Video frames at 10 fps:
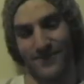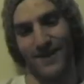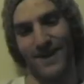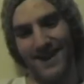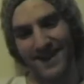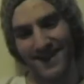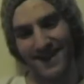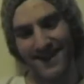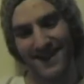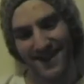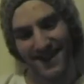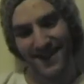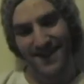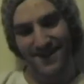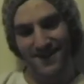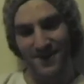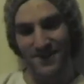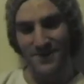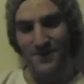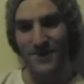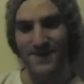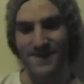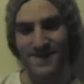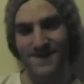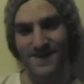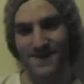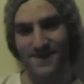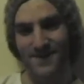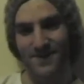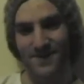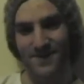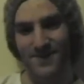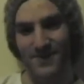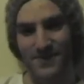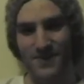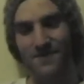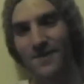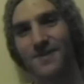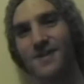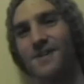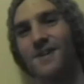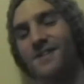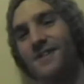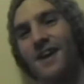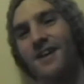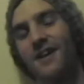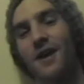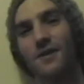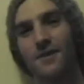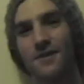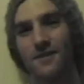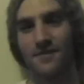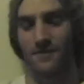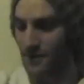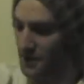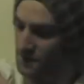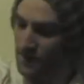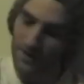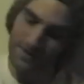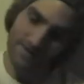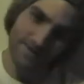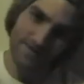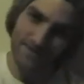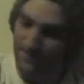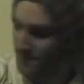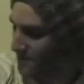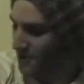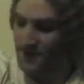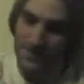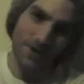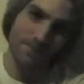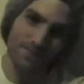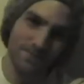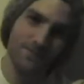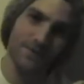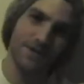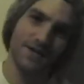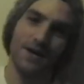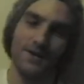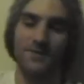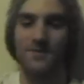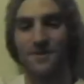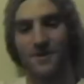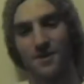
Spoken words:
How do you word this? So Stephen decides to get Ned in his van, on his arm, a tattoo.